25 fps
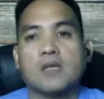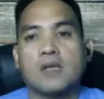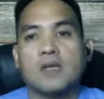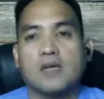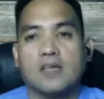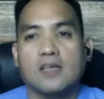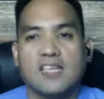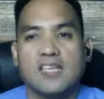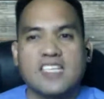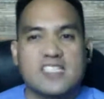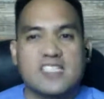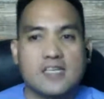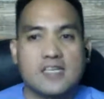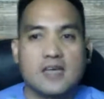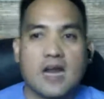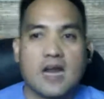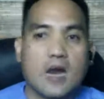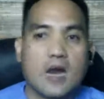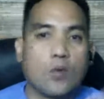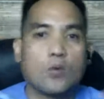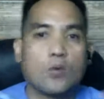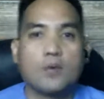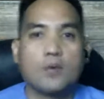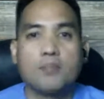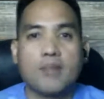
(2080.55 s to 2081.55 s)
at least an
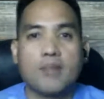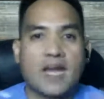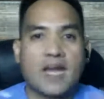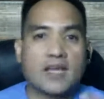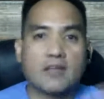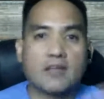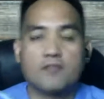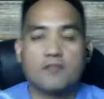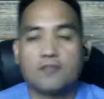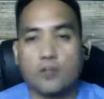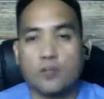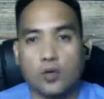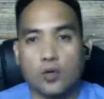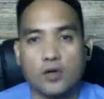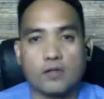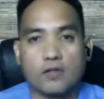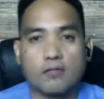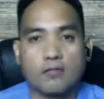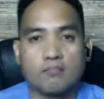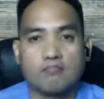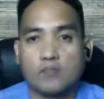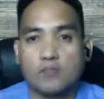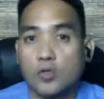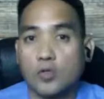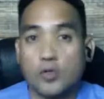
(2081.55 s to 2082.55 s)
hour back and forth.
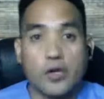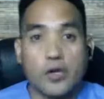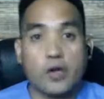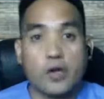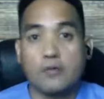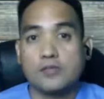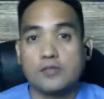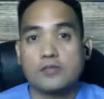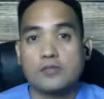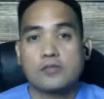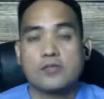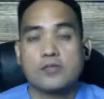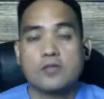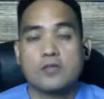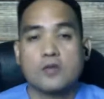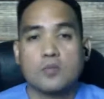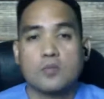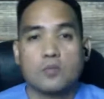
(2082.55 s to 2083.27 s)
Who knows?